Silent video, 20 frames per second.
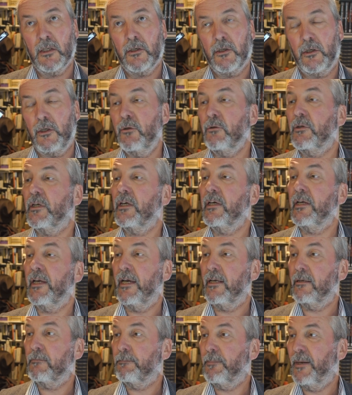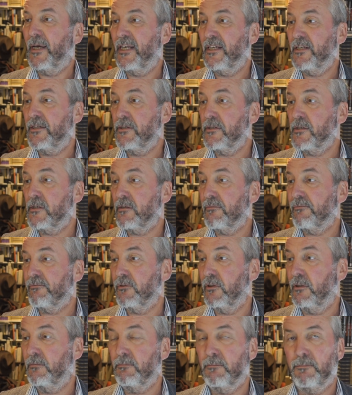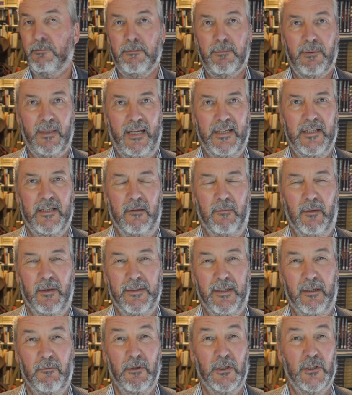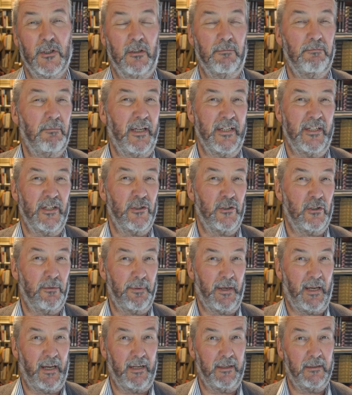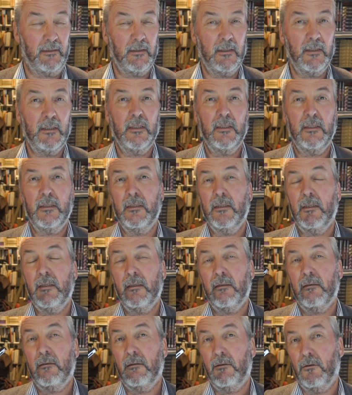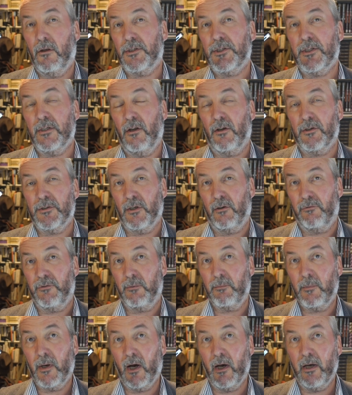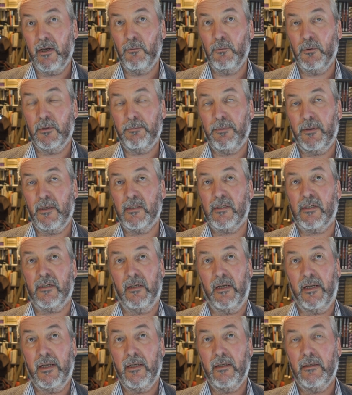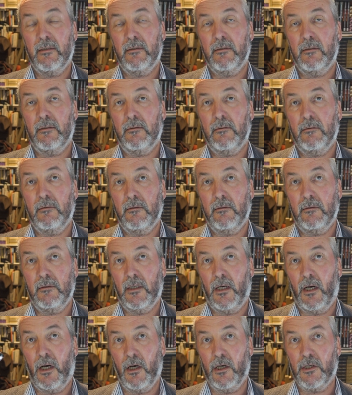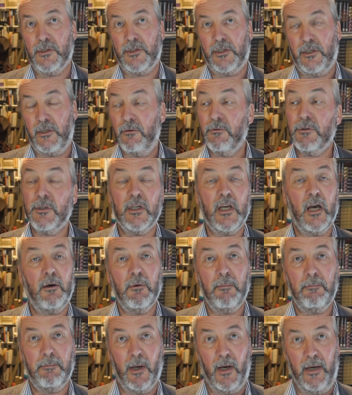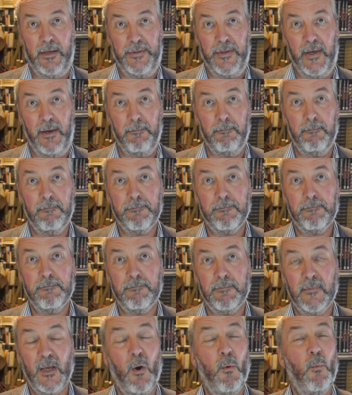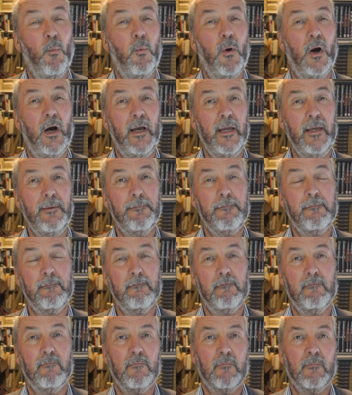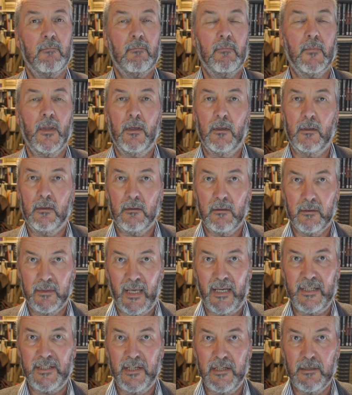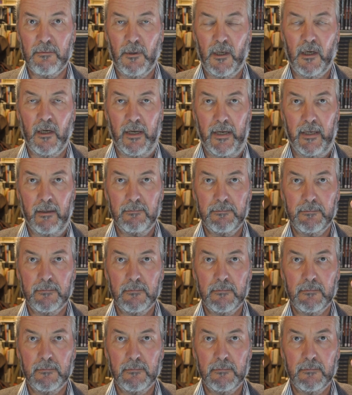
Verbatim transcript: You can get pens from Platinum, I think, which are made in Japan. Lots and lots of them. I would personally ask you to go and buy them. Why? That is why.